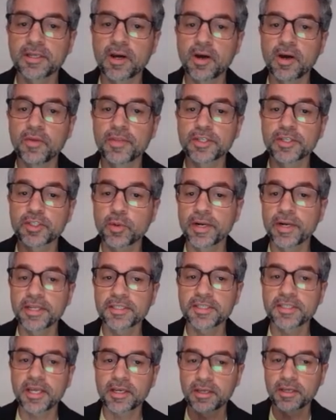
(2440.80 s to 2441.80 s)
on the
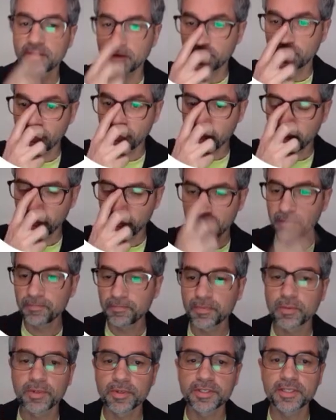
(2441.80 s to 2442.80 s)
22nd of February,
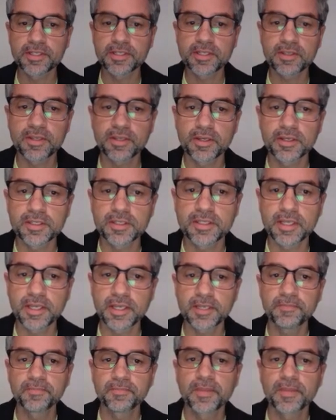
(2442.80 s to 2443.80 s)
which is Thursday.
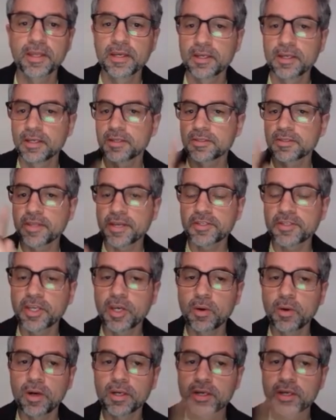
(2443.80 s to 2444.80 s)
So there's a
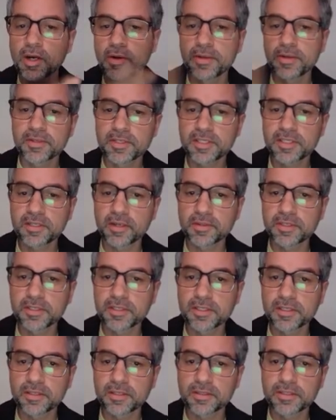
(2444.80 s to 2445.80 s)
QR code
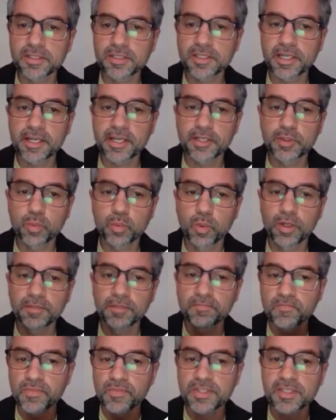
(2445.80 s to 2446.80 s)
on stage
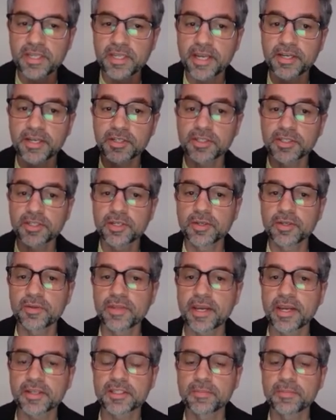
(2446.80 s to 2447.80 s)
1. Stage 2, the
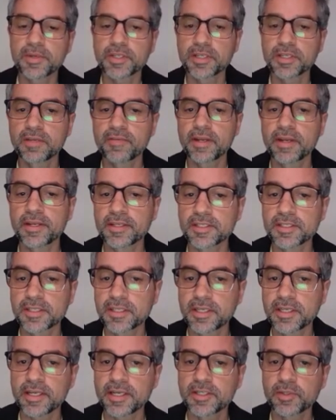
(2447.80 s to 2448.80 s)
exhibition event, is
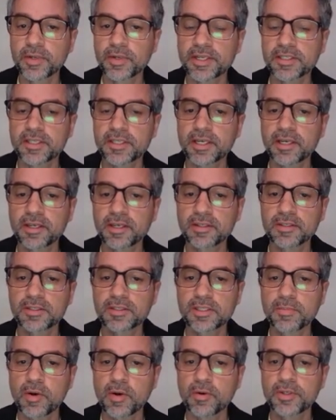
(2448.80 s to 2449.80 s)
today, 22nd,
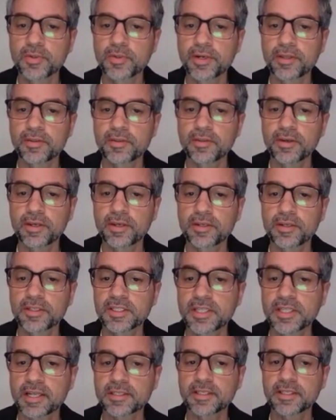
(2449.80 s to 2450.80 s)
tomorrow 23rd, and
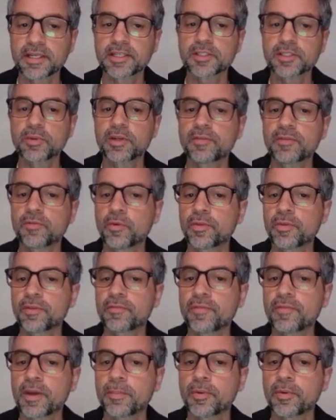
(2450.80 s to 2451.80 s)
Saturday 24th of
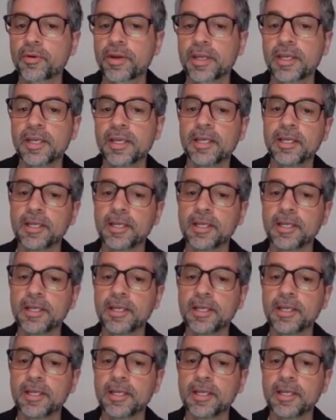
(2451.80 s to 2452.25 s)
February.